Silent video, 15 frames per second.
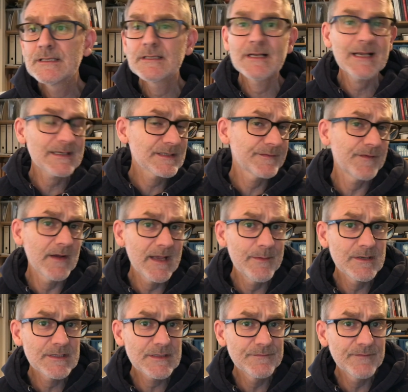classify
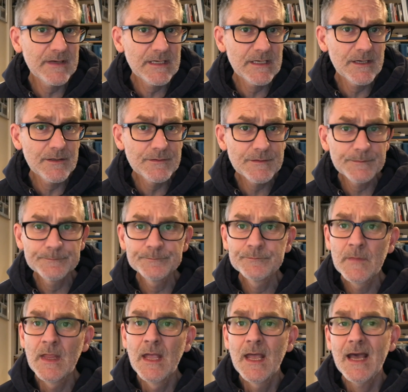images and videos,
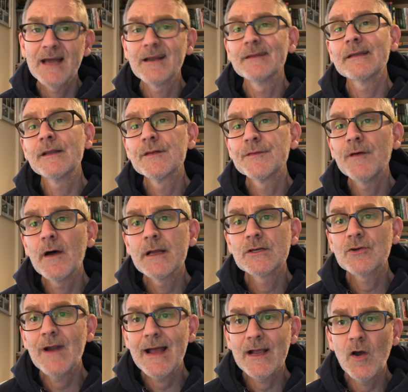and identify and
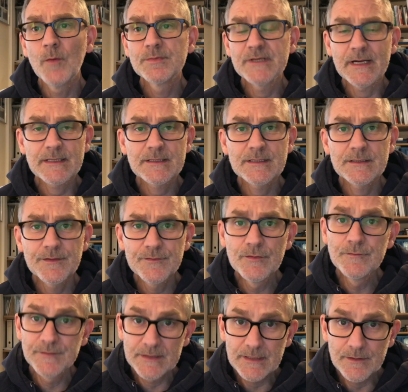track objects through
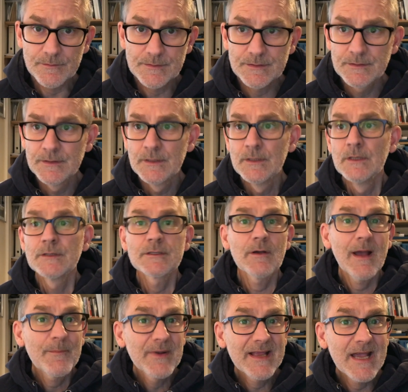videos. So
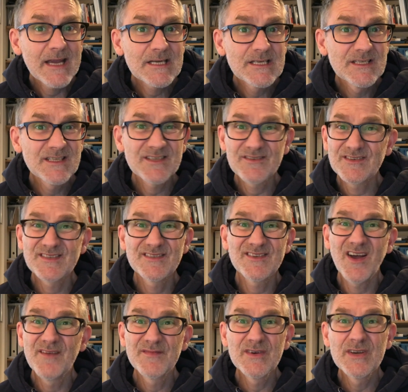applications are as
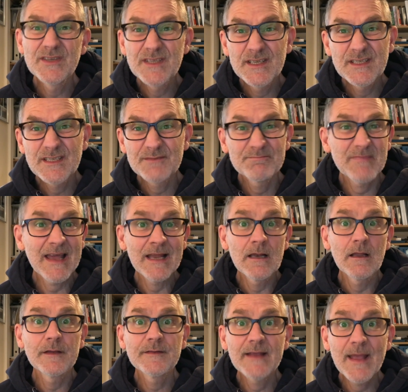diverse as
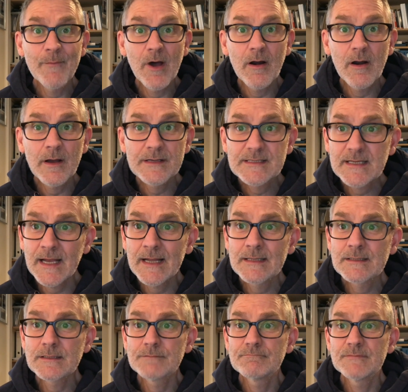analysing MRI
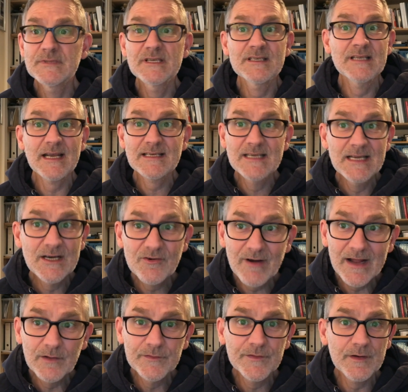scans, detecting
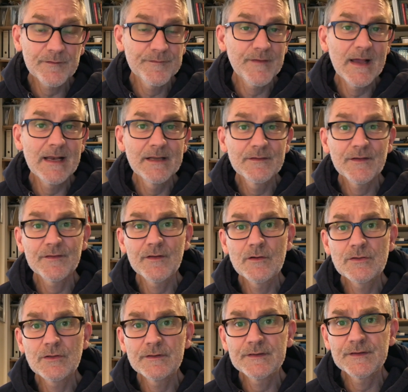crowds that are failing to
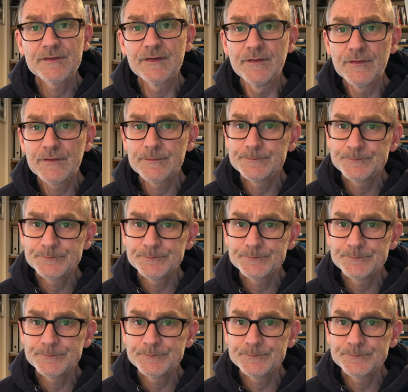social distance,